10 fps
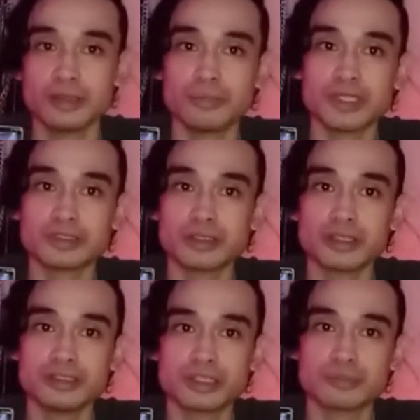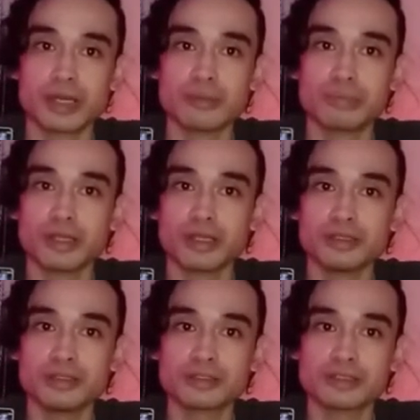Basically, just by
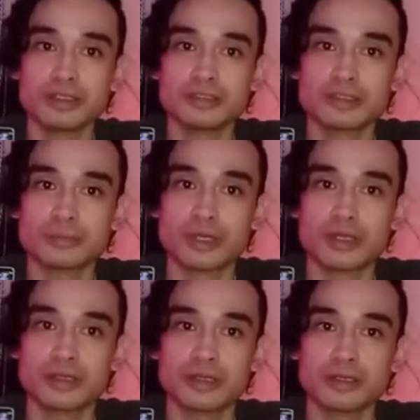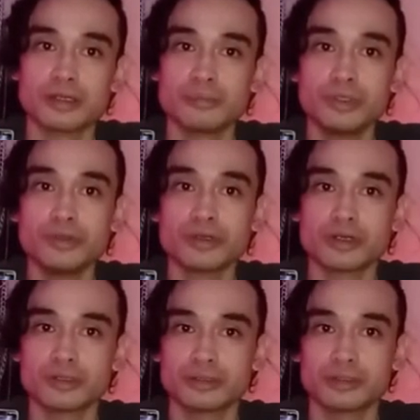plugging this into my
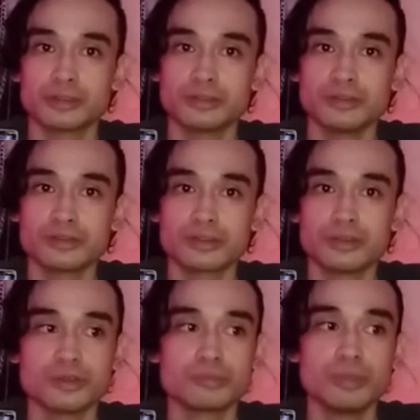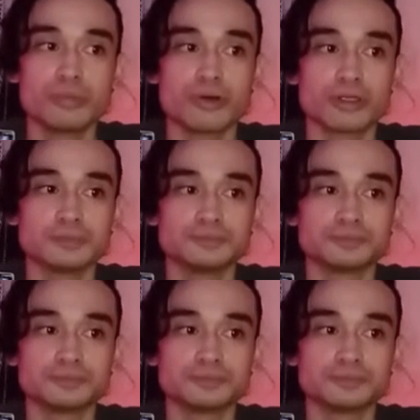computer using a USB port